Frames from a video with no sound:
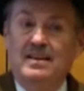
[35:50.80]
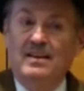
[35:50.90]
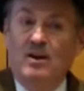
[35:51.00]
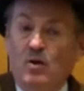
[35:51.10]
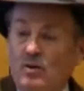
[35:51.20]

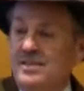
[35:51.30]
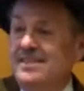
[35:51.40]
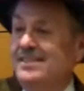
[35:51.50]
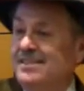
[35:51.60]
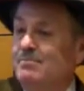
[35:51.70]
the whole
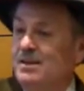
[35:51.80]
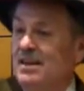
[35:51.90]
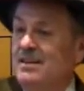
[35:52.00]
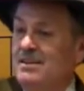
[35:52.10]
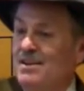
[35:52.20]
system, in
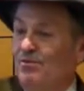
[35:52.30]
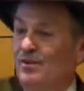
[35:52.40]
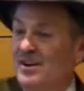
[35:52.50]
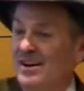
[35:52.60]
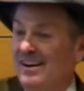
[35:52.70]
a
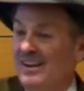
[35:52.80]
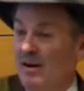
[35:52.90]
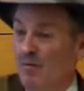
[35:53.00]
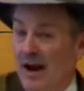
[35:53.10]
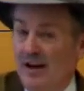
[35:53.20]
different
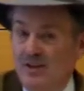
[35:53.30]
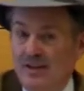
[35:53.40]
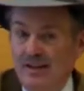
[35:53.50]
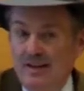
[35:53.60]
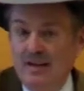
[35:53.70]
direction.